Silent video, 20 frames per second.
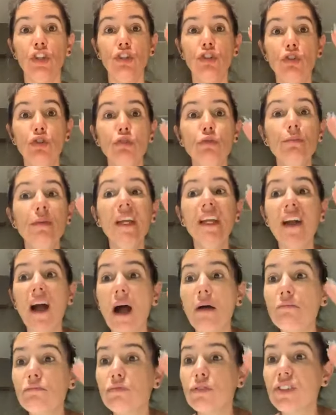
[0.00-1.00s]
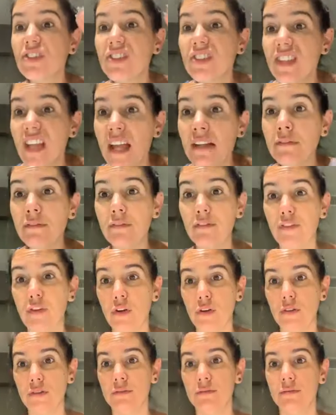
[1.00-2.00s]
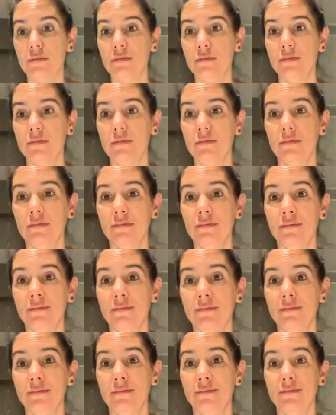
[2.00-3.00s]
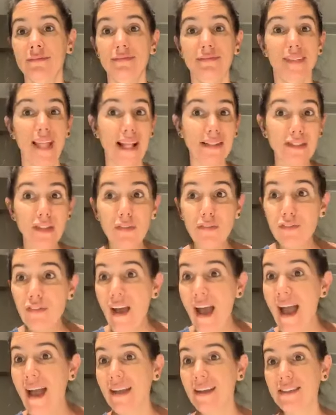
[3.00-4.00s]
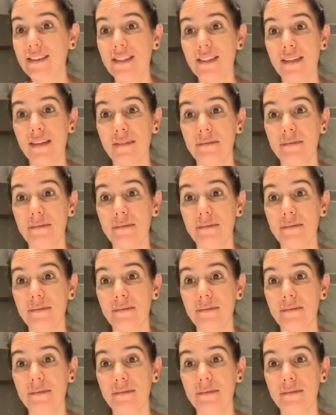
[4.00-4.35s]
you become resentful. That's a fact.